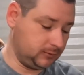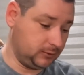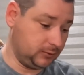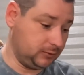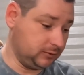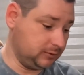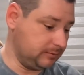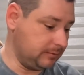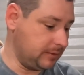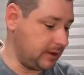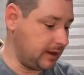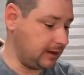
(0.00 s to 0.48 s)

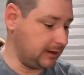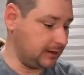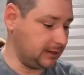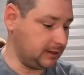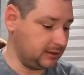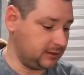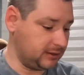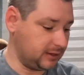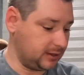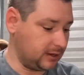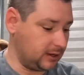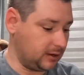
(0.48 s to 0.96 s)
do it about
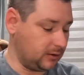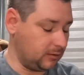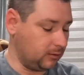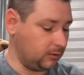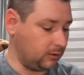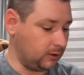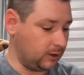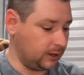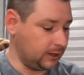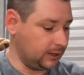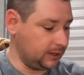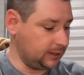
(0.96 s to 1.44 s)
anything I
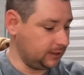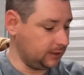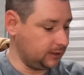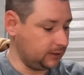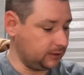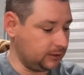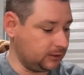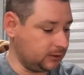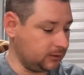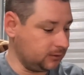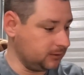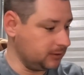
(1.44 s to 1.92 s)
want.
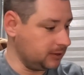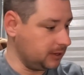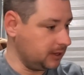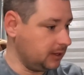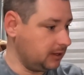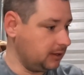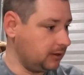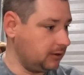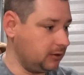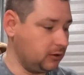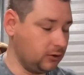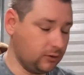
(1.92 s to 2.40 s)
You know,
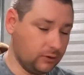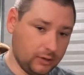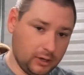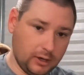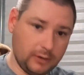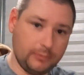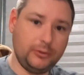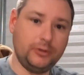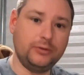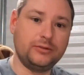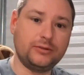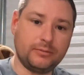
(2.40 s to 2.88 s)

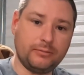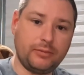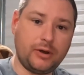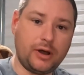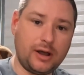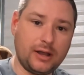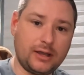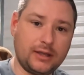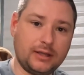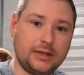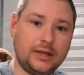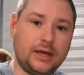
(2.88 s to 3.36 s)
grew up using
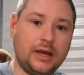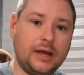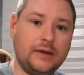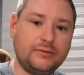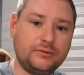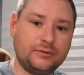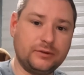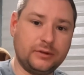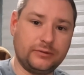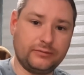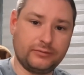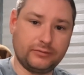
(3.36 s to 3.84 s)
pocket
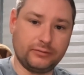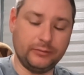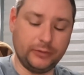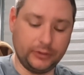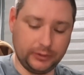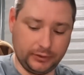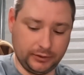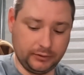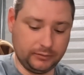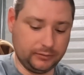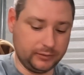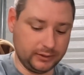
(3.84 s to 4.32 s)
knives, so I'm
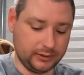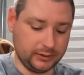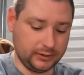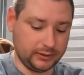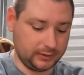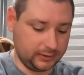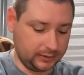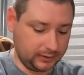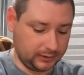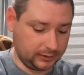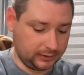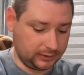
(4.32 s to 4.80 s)
familiar with
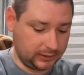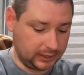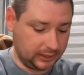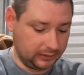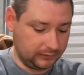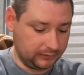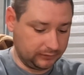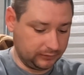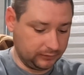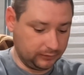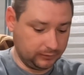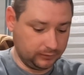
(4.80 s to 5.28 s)
it, and
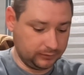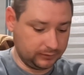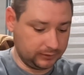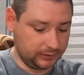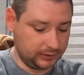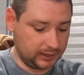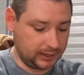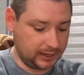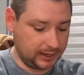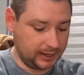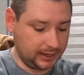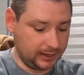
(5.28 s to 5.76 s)
thankful
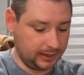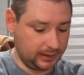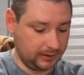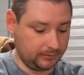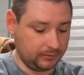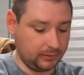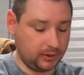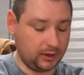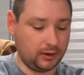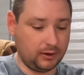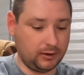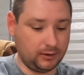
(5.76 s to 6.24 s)
that I
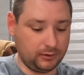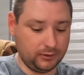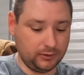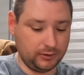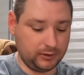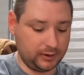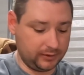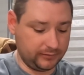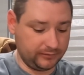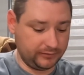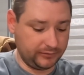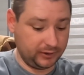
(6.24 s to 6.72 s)
am.
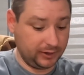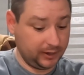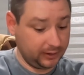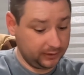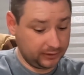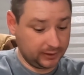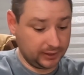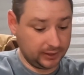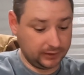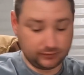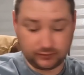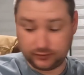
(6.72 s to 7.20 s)
Although I'm
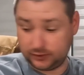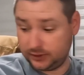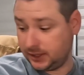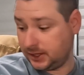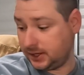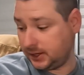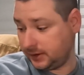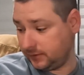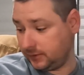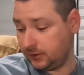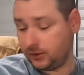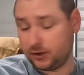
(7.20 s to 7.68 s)
very thankful
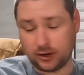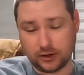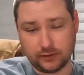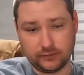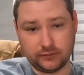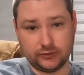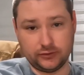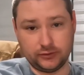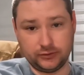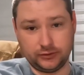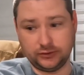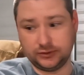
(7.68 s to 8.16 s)
to have the
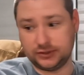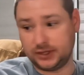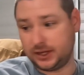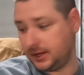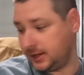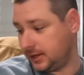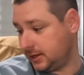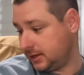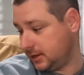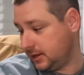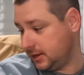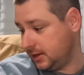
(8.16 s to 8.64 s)
carving tools
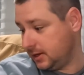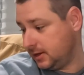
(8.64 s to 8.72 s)
I